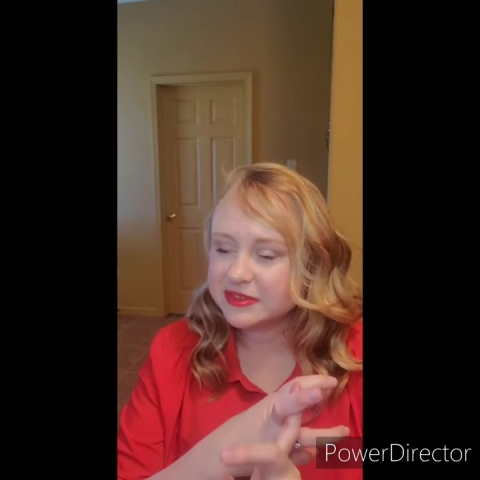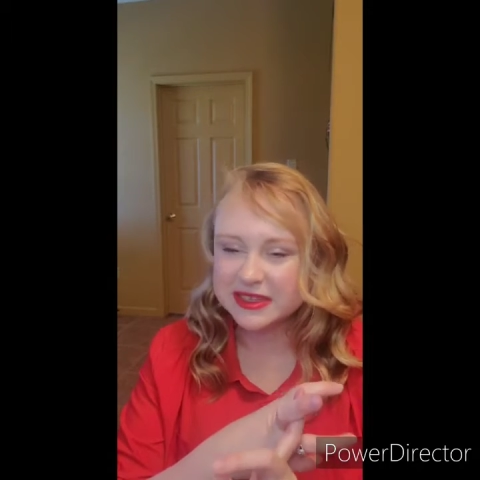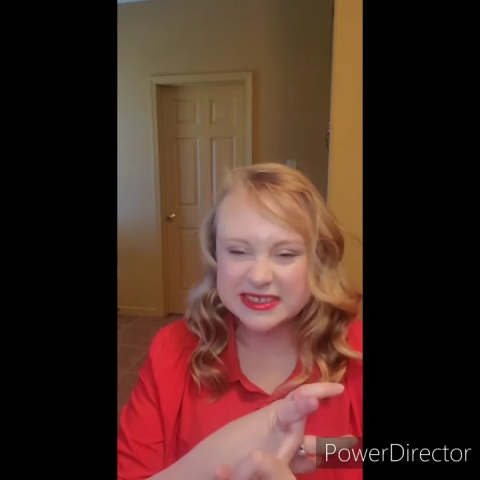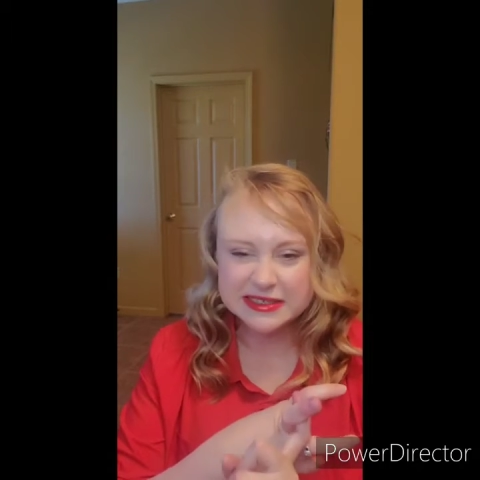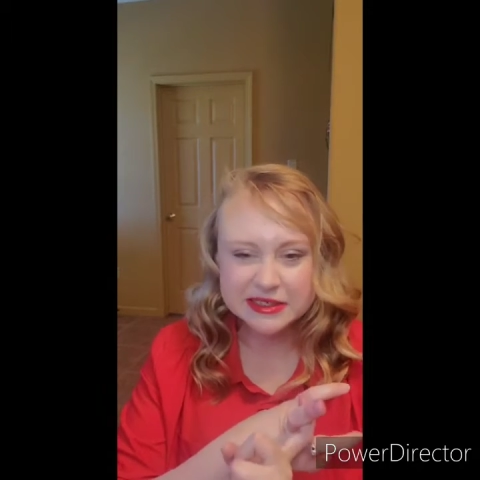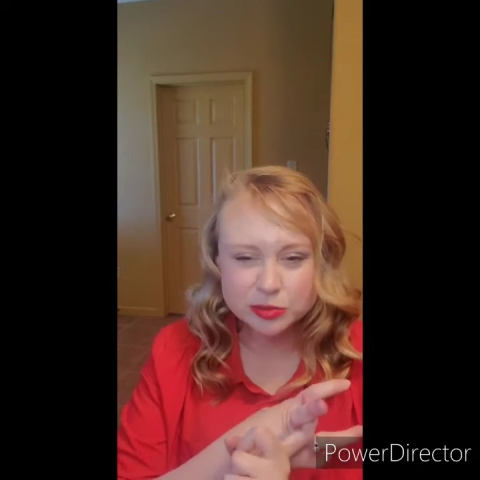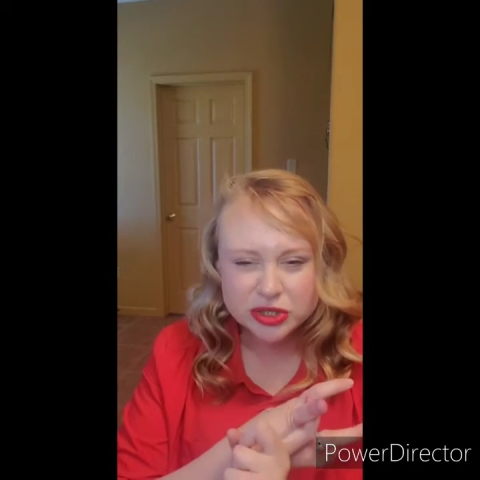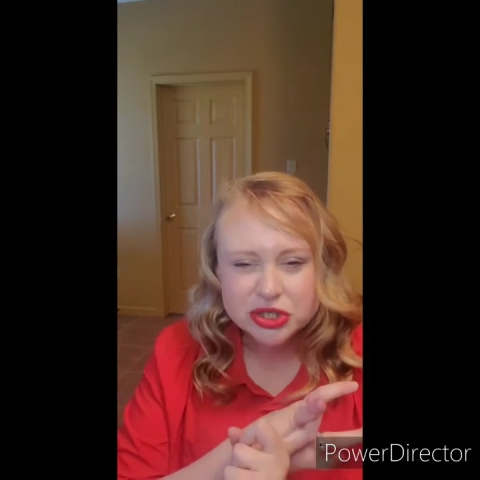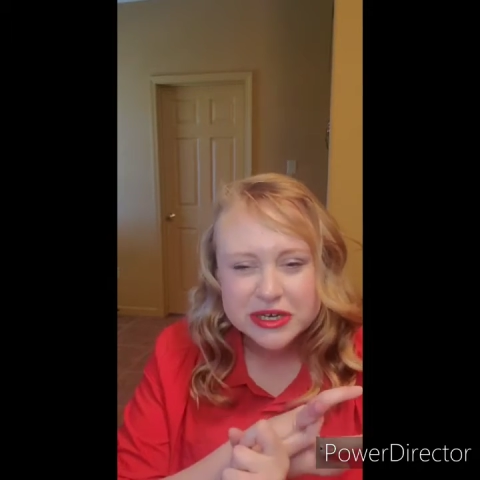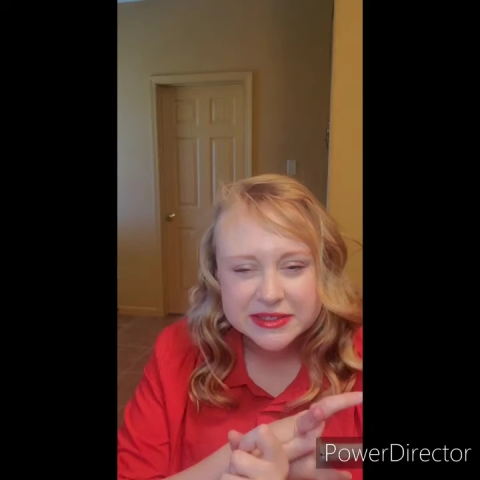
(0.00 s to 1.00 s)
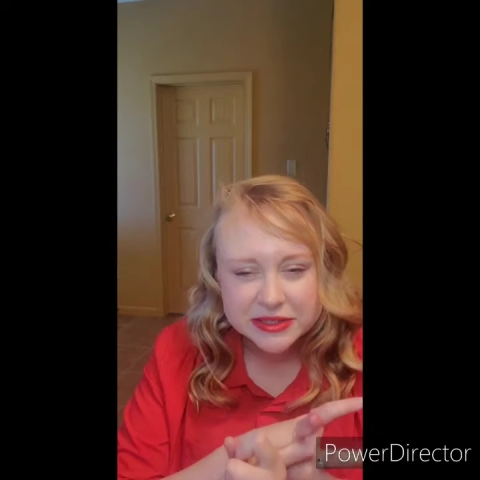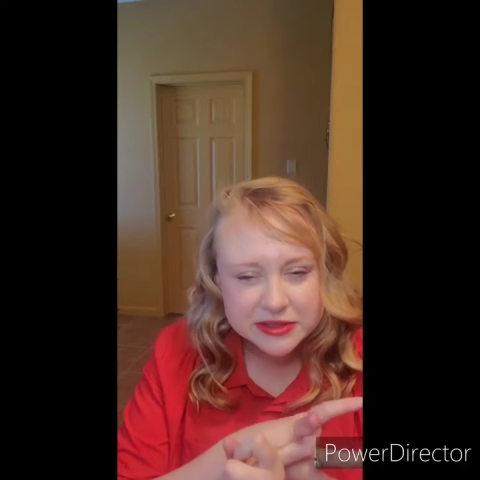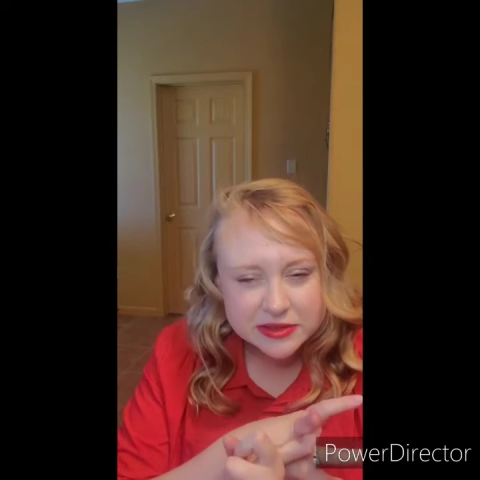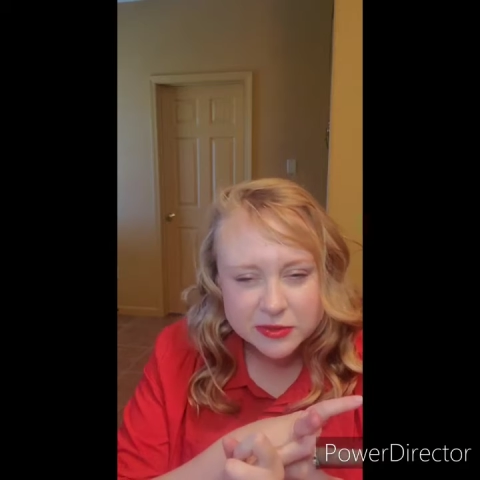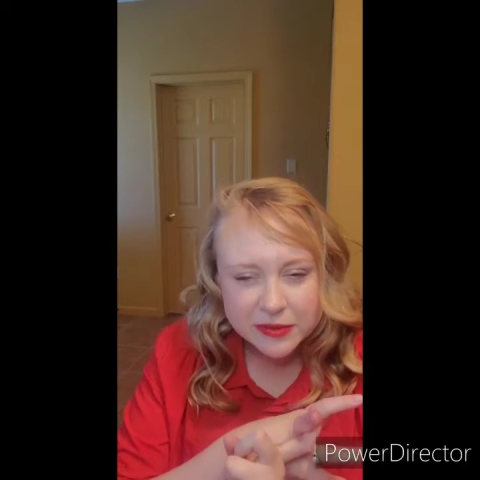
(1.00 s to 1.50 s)
tinted
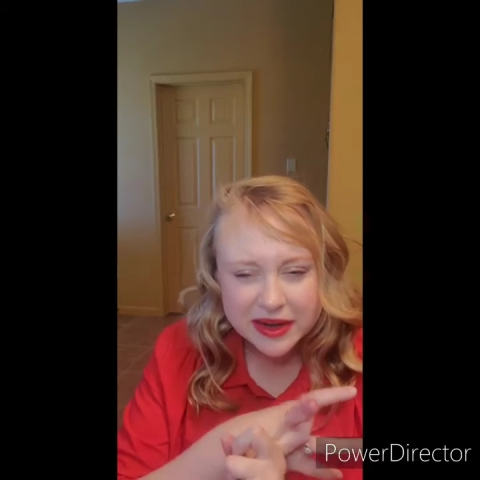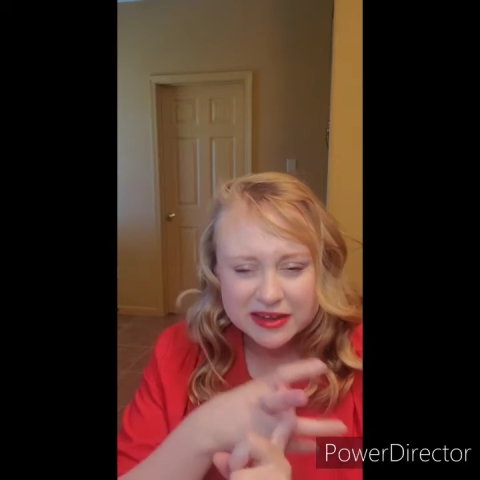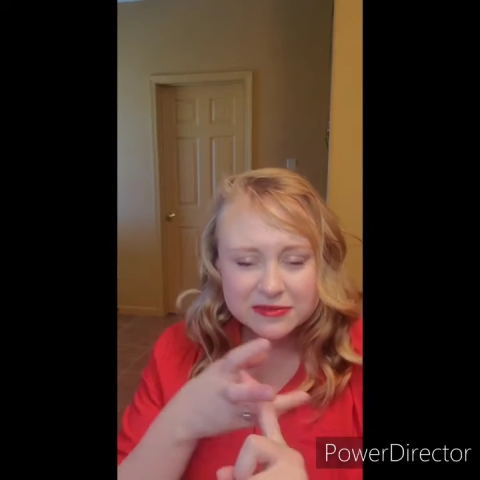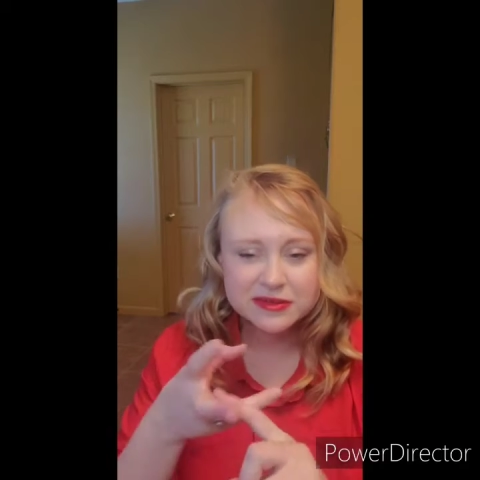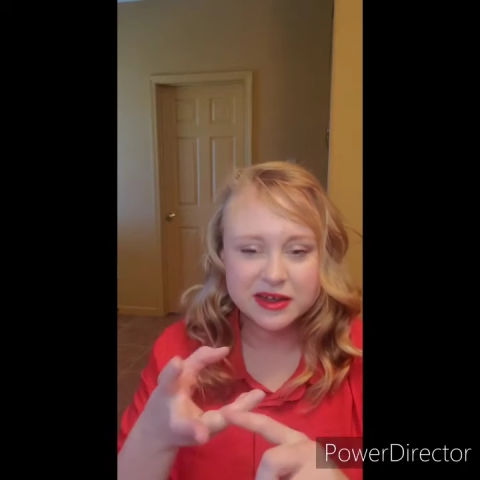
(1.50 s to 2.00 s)
moisturizer, is what we have.